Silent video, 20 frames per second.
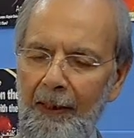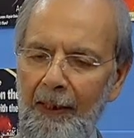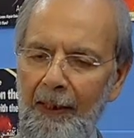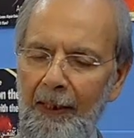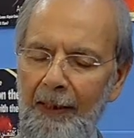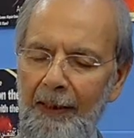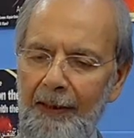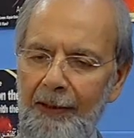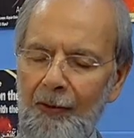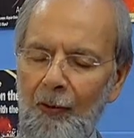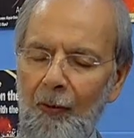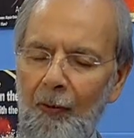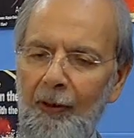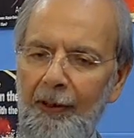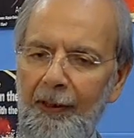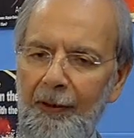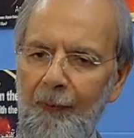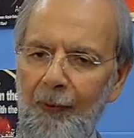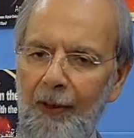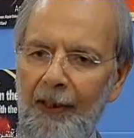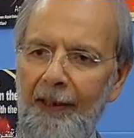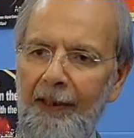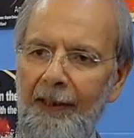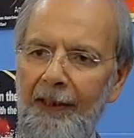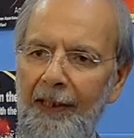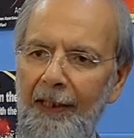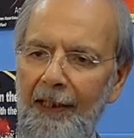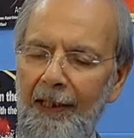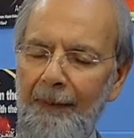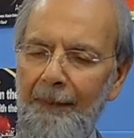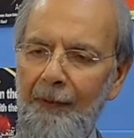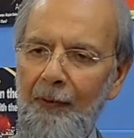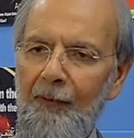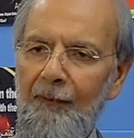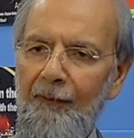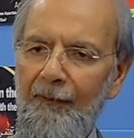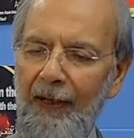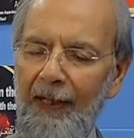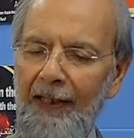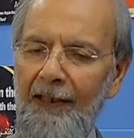And it's only when they are able
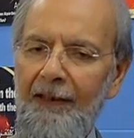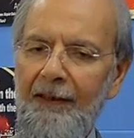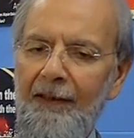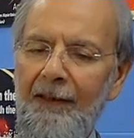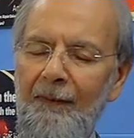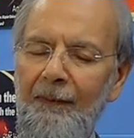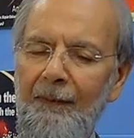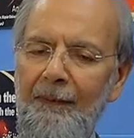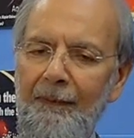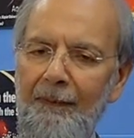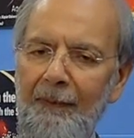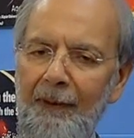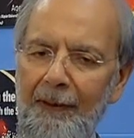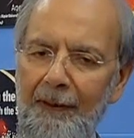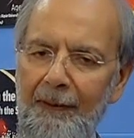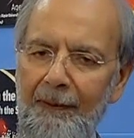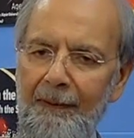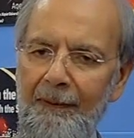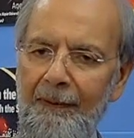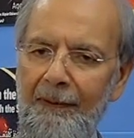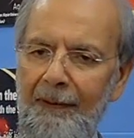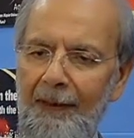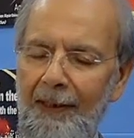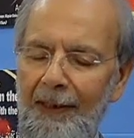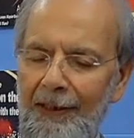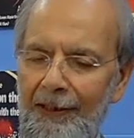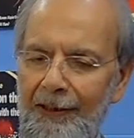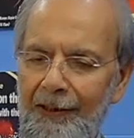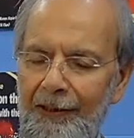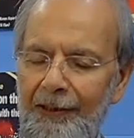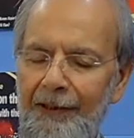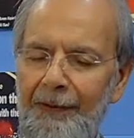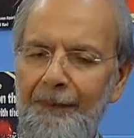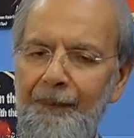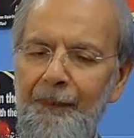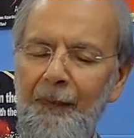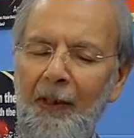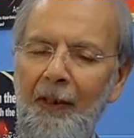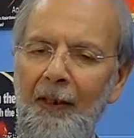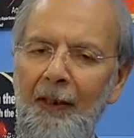to find some lady
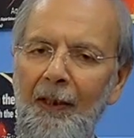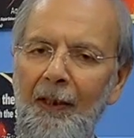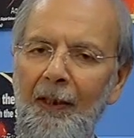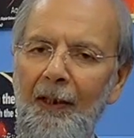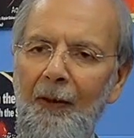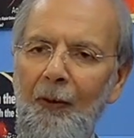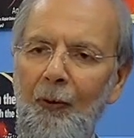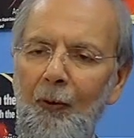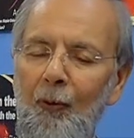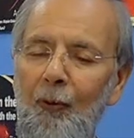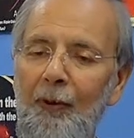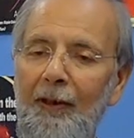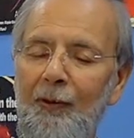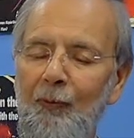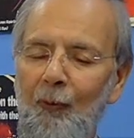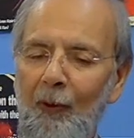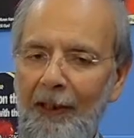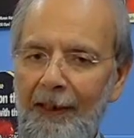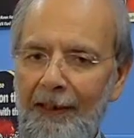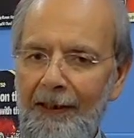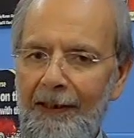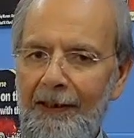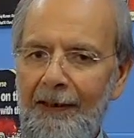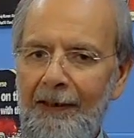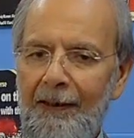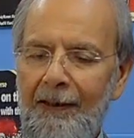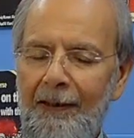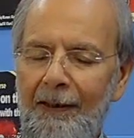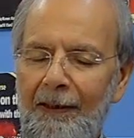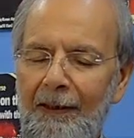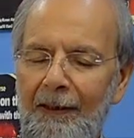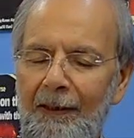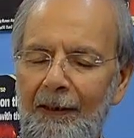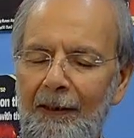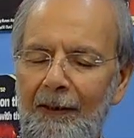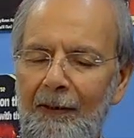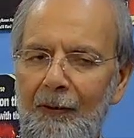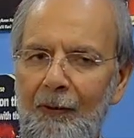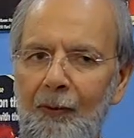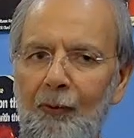who is willing
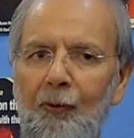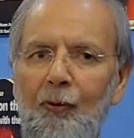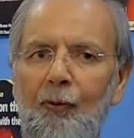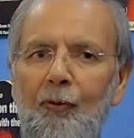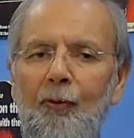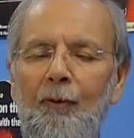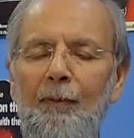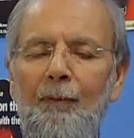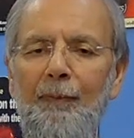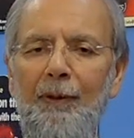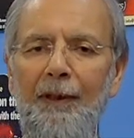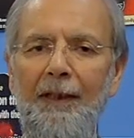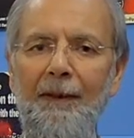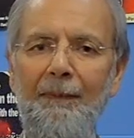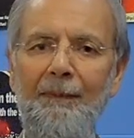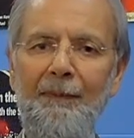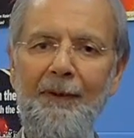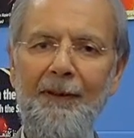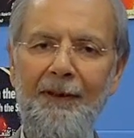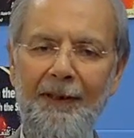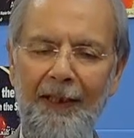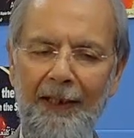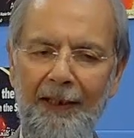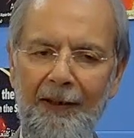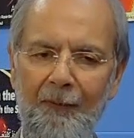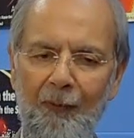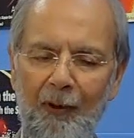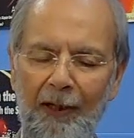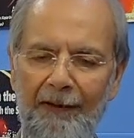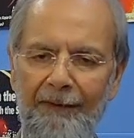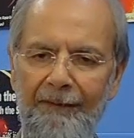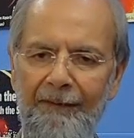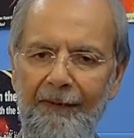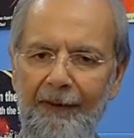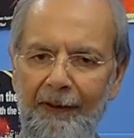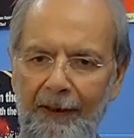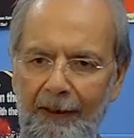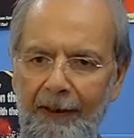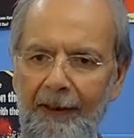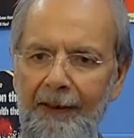to become the second wife
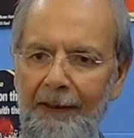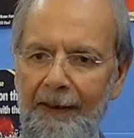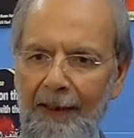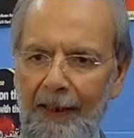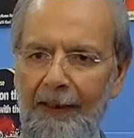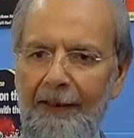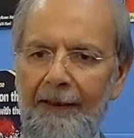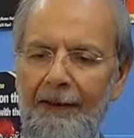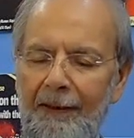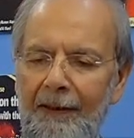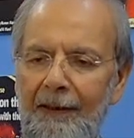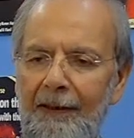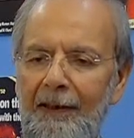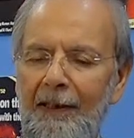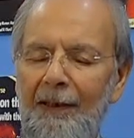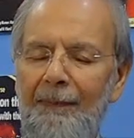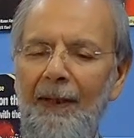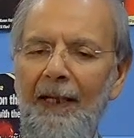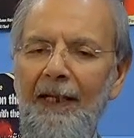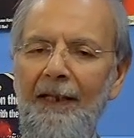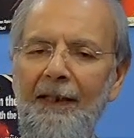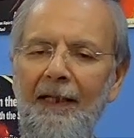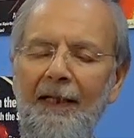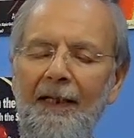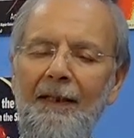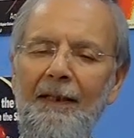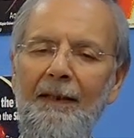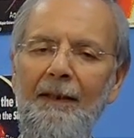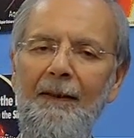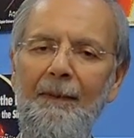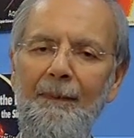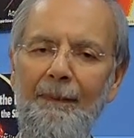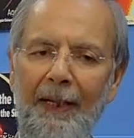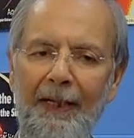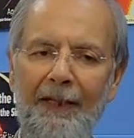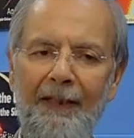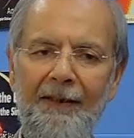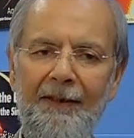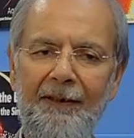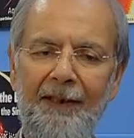that the man can
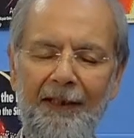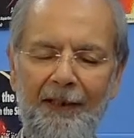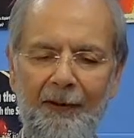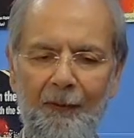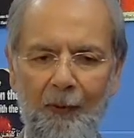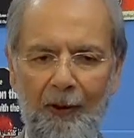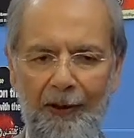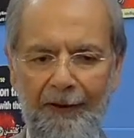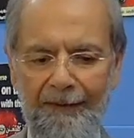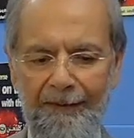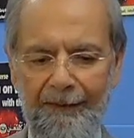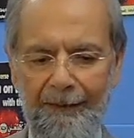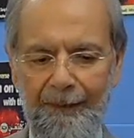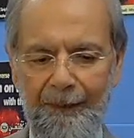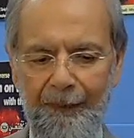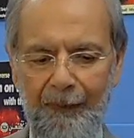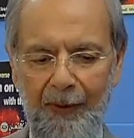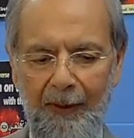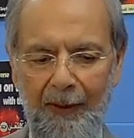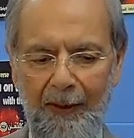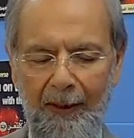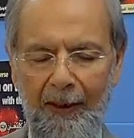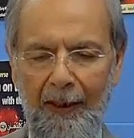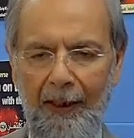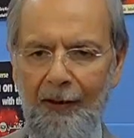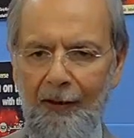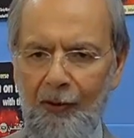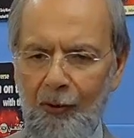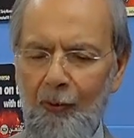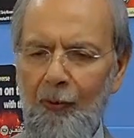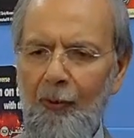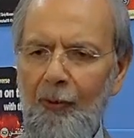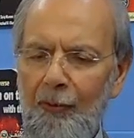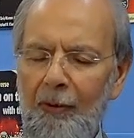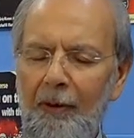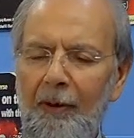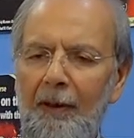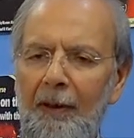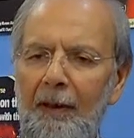marry the second wife. And so,